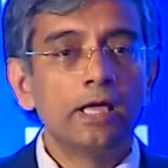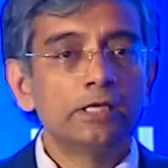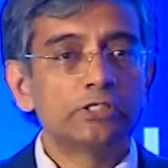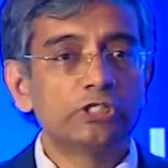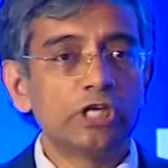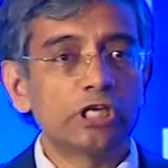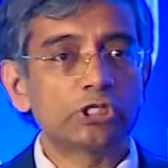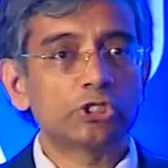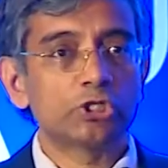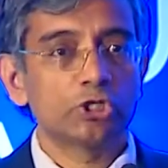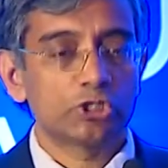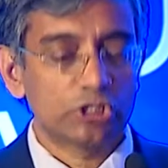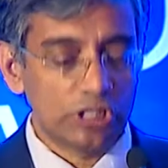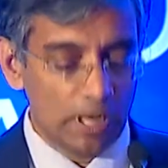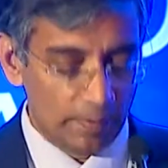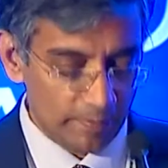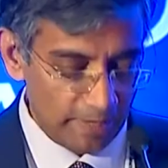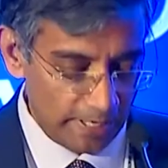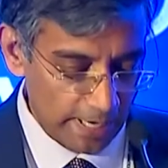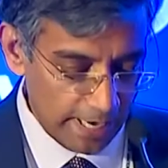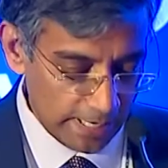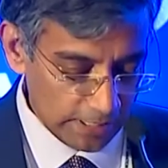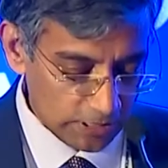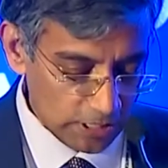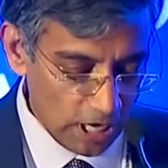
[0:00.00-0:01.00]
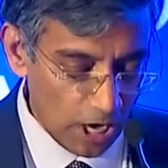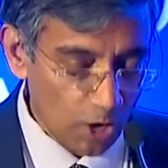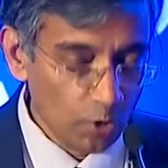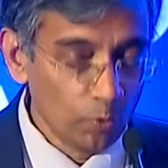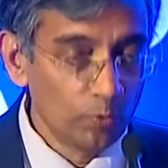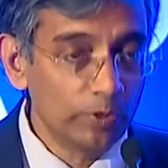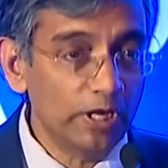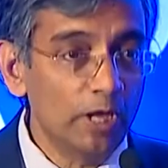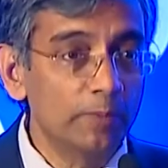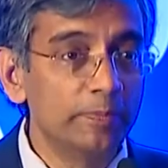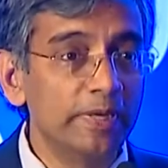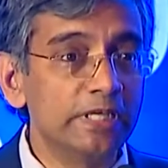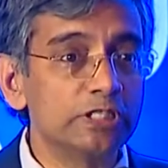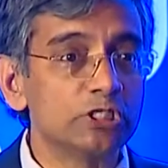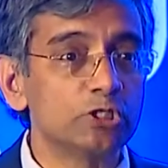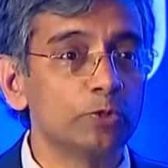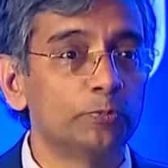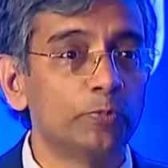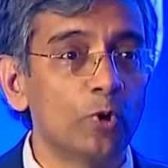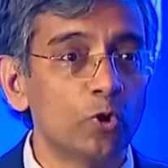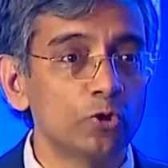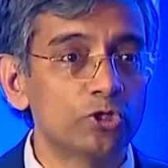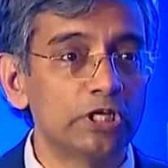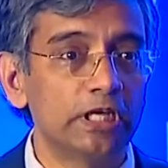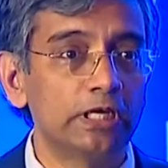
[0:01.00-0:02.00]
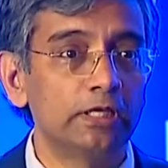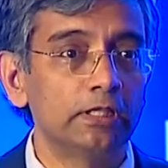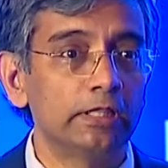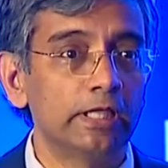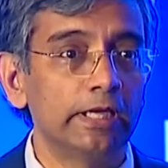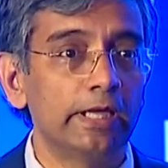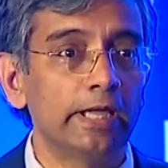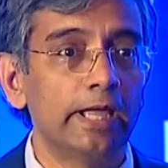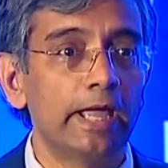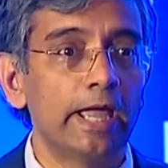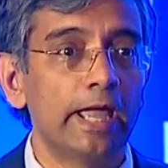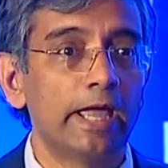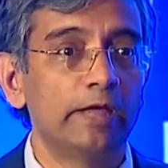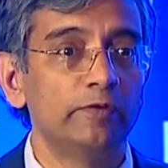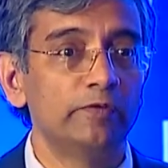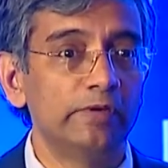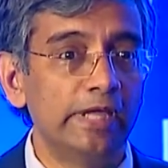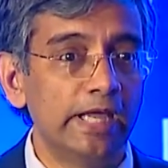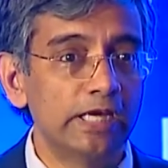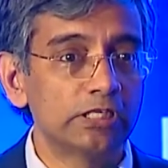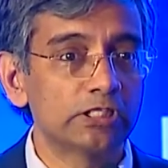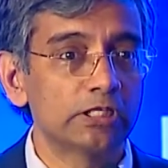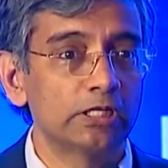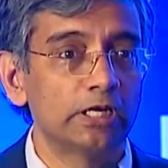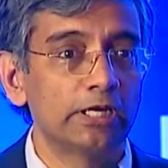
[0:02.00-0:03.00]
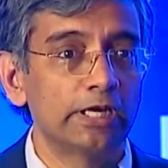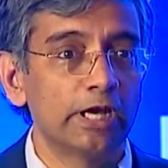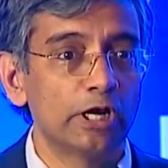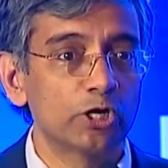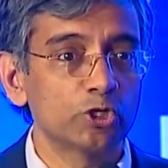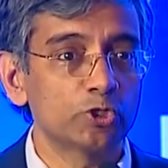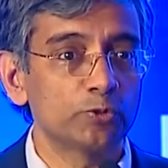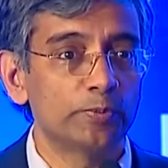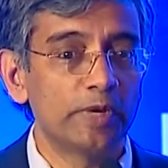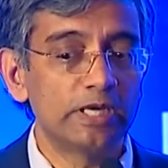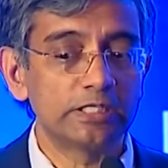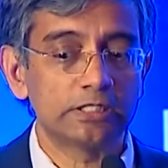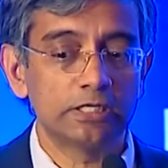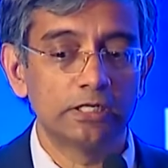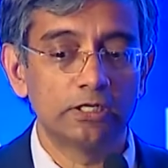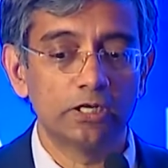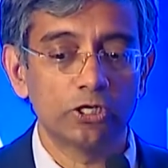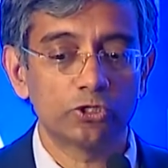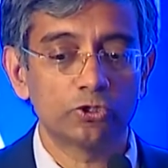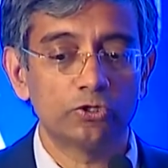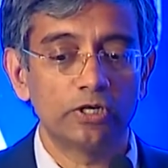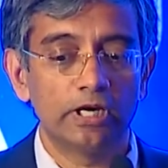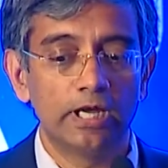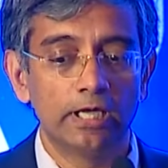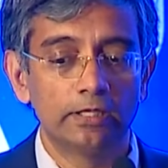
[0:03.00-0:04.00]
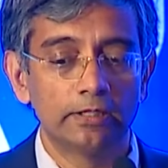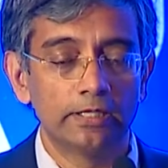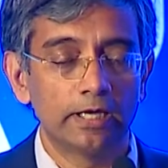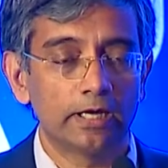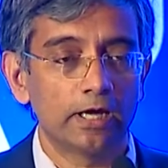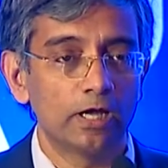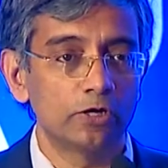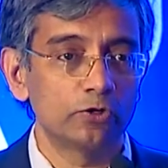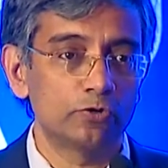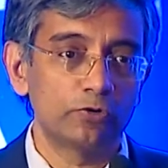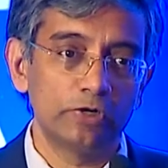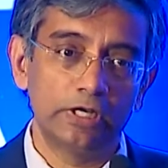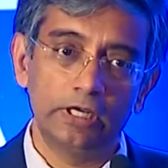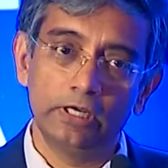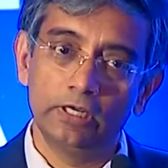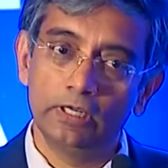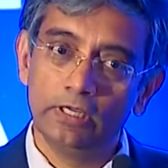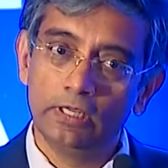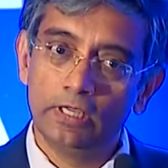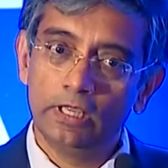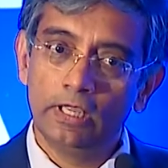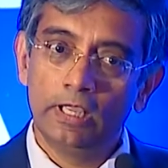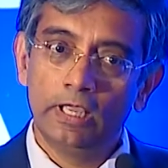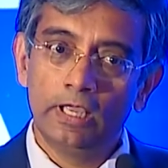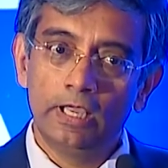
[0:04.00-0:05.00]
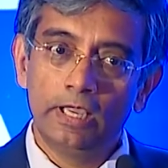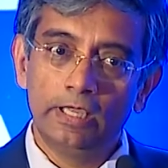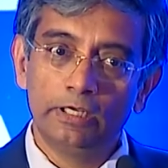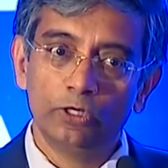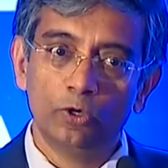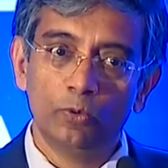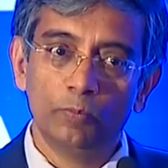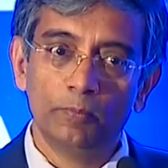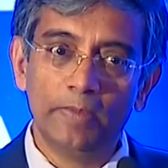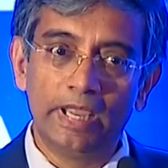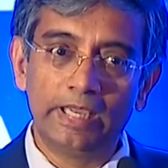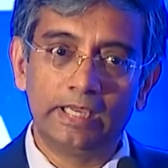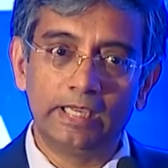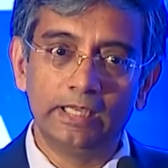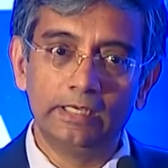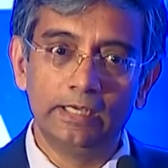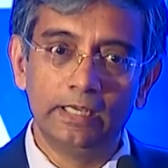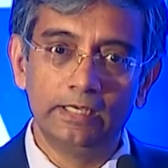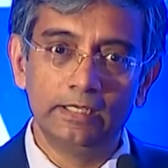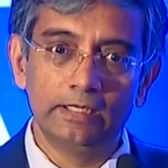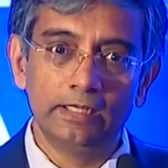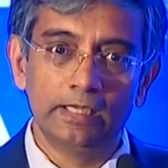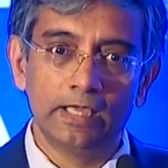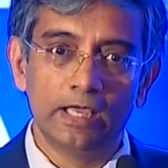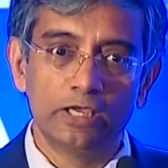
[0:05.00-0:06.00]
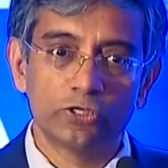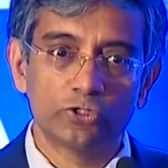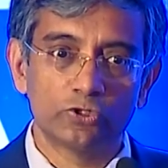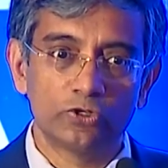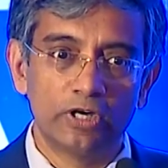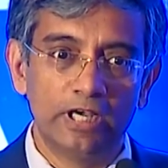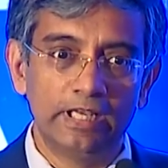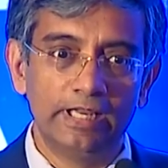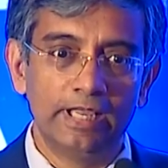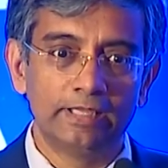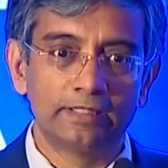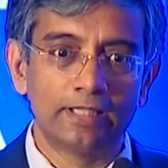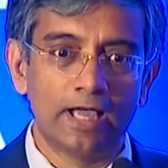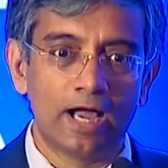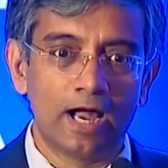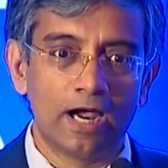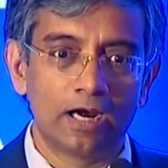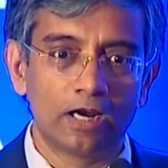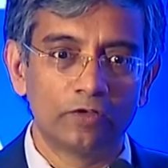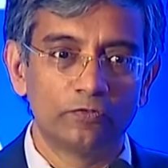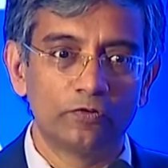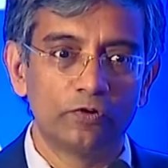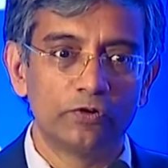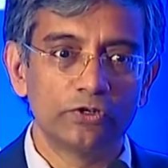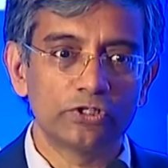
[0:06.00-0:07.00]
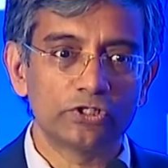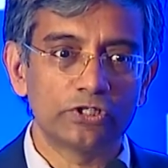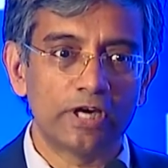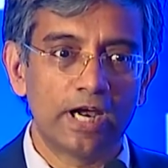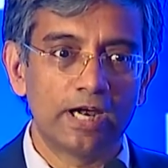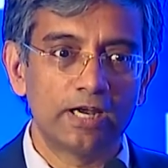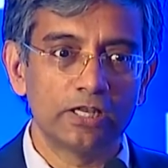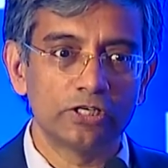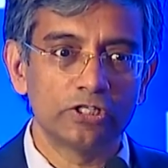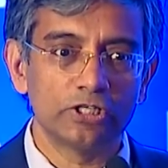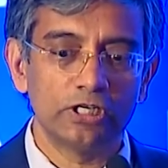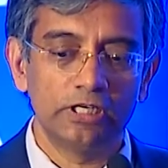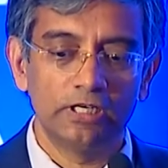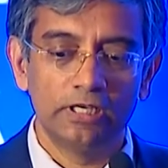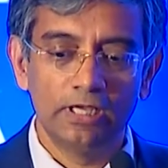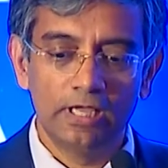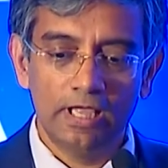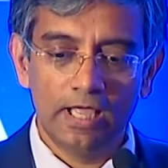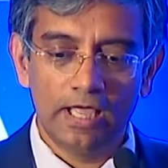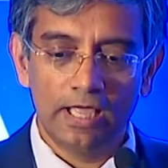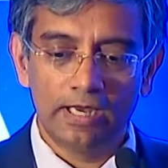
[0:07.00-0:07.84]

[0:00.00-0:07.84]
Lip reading: just to summarize how we have been supporting the aviation and aerospace industry in the country, making India is really at the heart of our strategy.